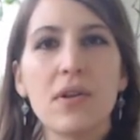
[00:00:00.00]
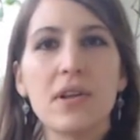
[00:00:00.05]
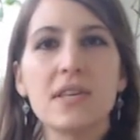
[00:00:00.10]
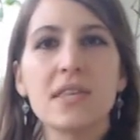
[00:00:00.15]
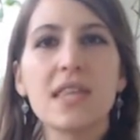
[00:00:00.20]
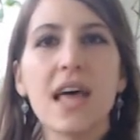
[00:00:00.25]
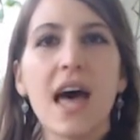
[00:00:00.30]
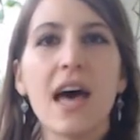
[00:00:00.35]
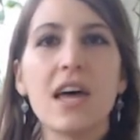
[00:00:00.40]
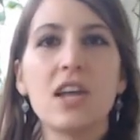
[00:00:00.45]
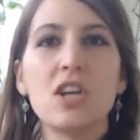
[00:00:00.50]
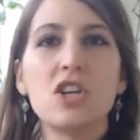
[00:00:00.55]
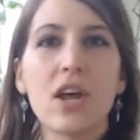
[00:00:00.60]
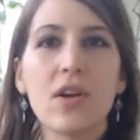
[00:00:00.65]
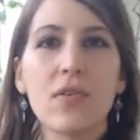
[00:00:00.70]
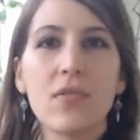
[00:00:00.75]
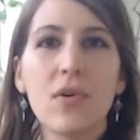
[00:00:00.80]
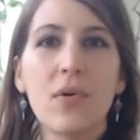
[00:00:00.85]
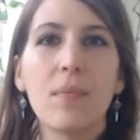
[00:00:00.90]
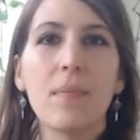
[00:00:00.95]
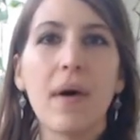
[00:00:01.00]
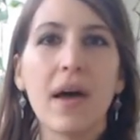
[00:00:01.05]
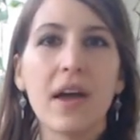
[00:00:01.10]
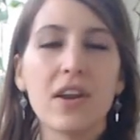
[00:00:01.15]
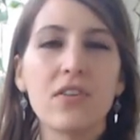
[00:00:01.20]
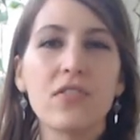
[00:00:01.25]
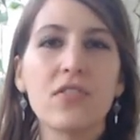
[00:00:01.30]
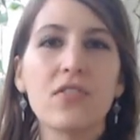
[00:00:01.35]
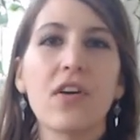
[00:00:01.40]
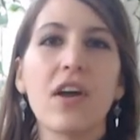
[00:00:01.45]
is that general mind
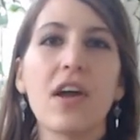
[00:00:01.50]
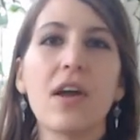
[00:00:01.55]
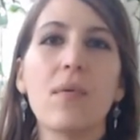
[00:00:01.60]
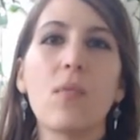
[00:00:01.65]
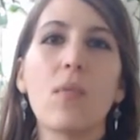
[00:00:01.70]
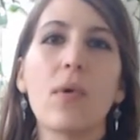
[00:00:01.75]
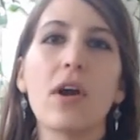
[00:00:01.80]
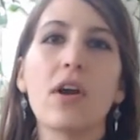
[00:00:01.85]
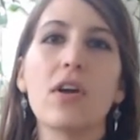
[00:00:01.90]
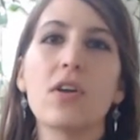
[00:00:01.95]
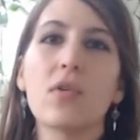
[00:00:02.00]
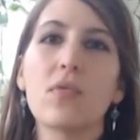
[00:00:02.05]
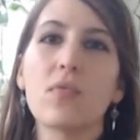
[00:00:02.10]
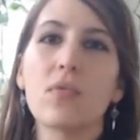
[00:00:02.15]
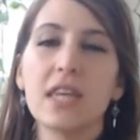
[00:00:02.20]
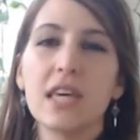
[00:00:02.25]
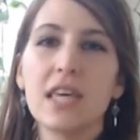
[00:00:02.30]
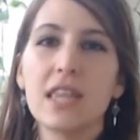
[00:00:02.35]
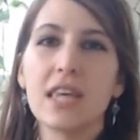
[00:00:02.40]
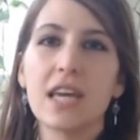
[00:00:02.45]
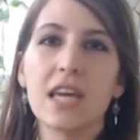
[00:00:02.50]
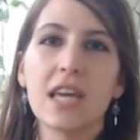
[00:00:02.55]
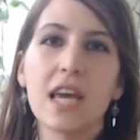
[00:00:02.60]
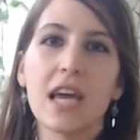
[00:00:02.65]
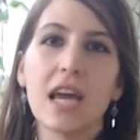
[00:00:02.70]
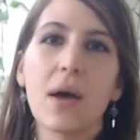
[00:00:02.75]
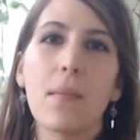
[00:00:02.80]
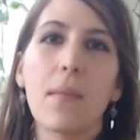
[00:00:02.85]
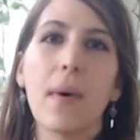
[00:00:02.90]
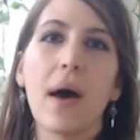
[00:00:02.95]
frame where you're really thinking
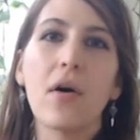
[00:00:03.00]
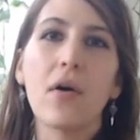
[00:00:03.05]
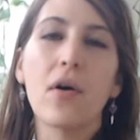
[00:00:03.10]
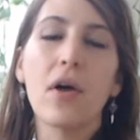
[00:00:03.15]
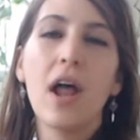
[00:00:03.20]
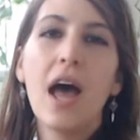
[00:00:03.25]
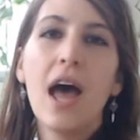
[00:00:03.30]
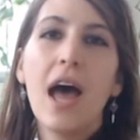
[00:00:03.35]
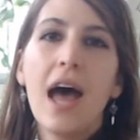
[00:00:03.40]
about